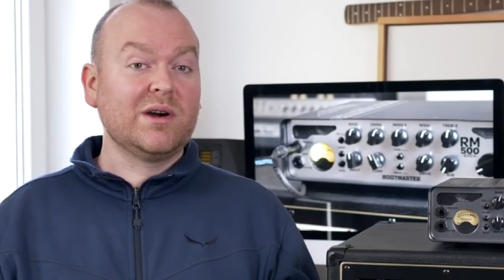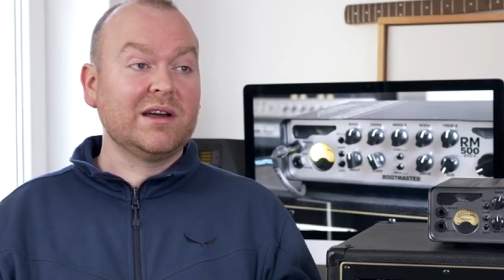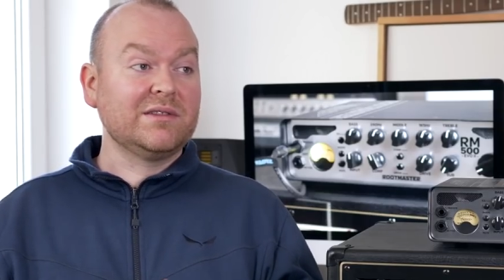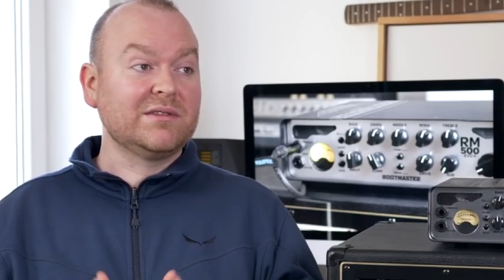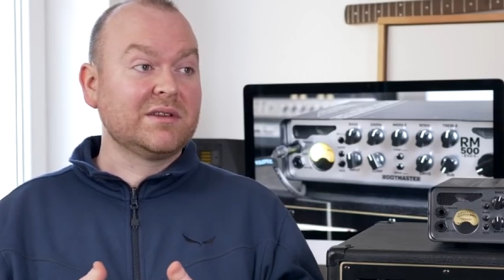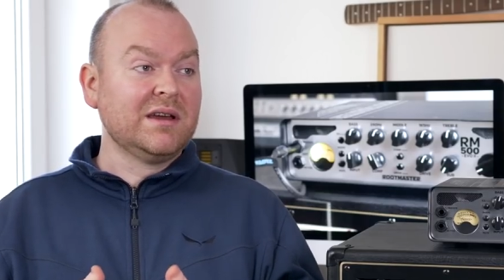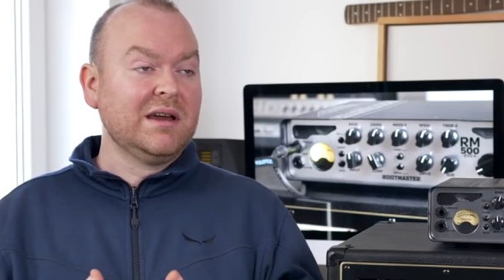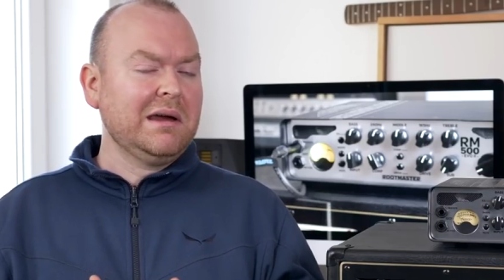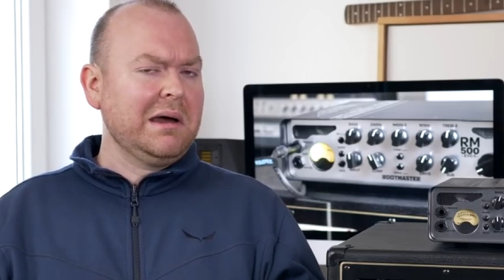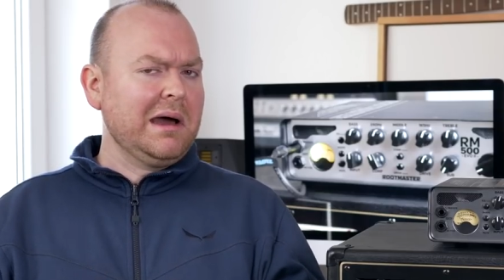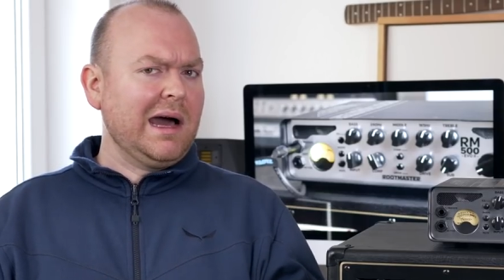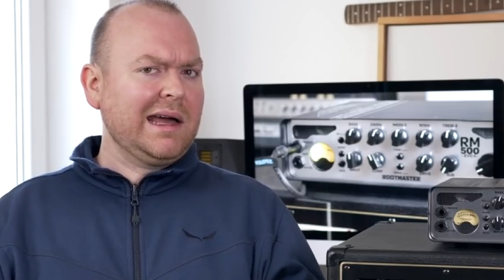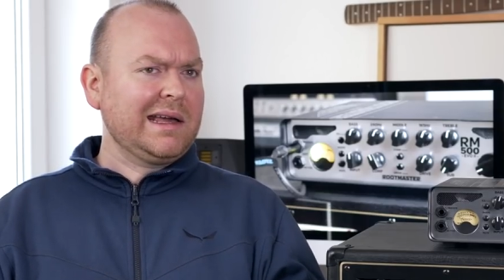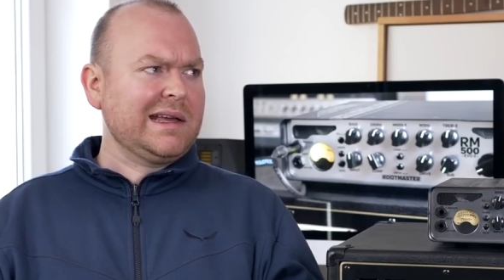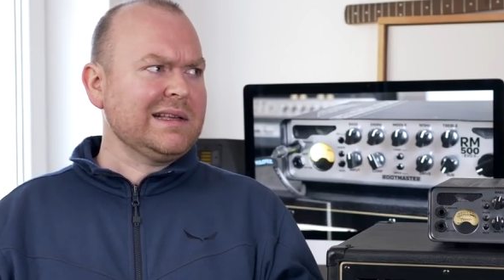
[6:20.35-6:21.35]
And
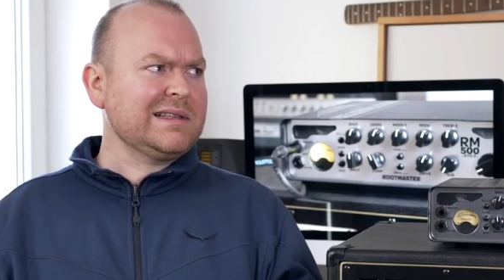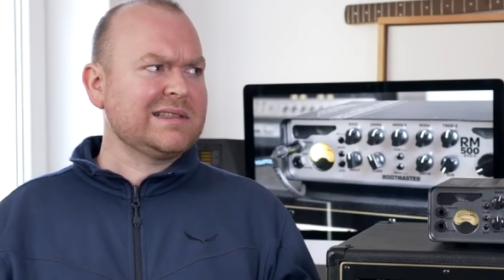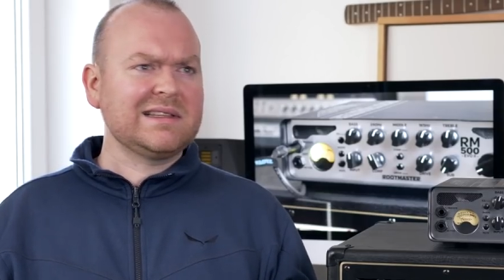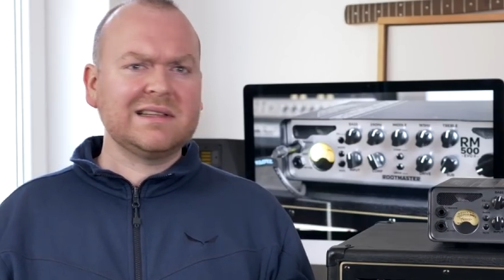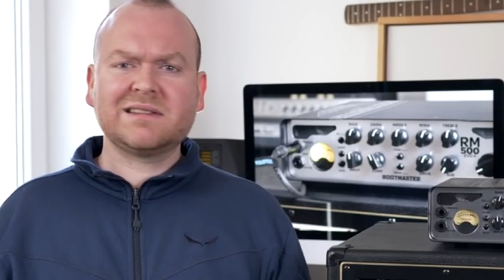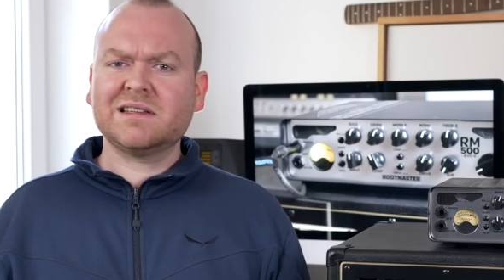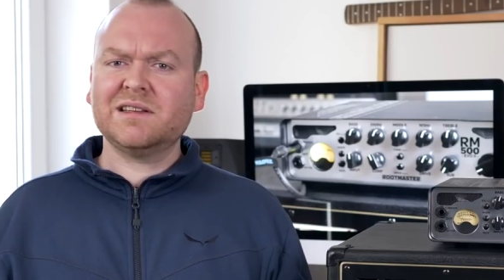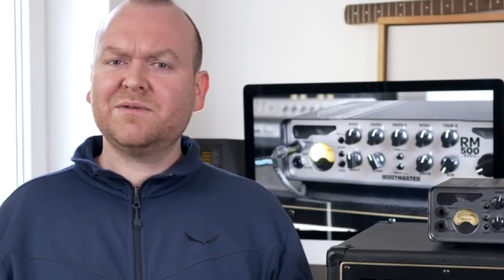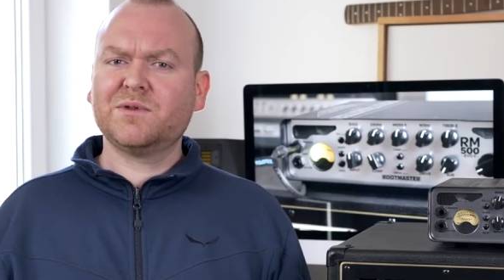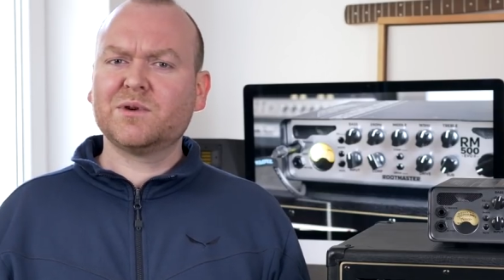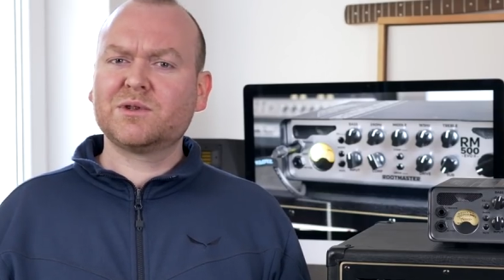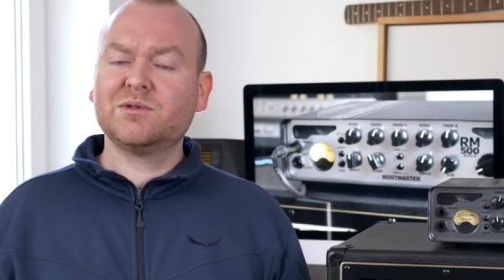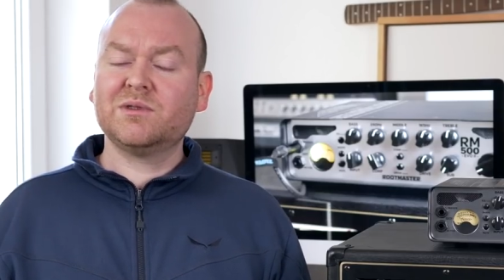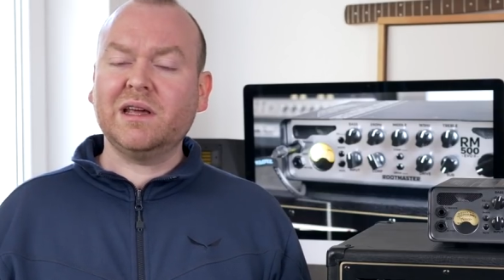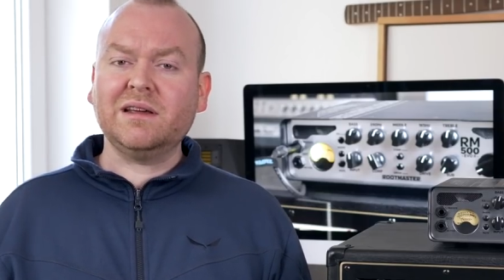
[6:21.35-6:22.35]
I guess that's it
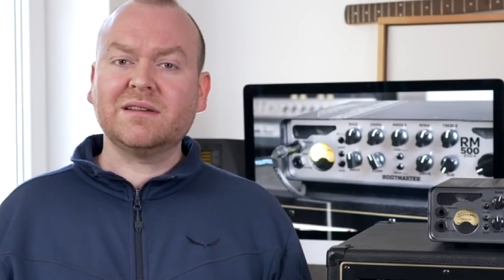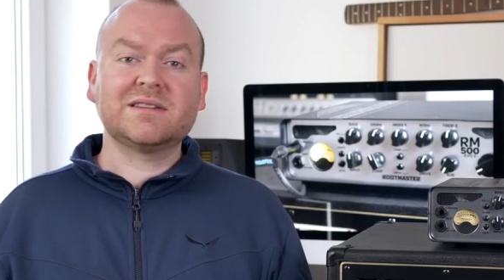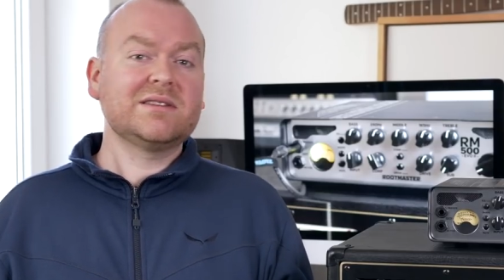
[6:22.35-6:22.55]
for today.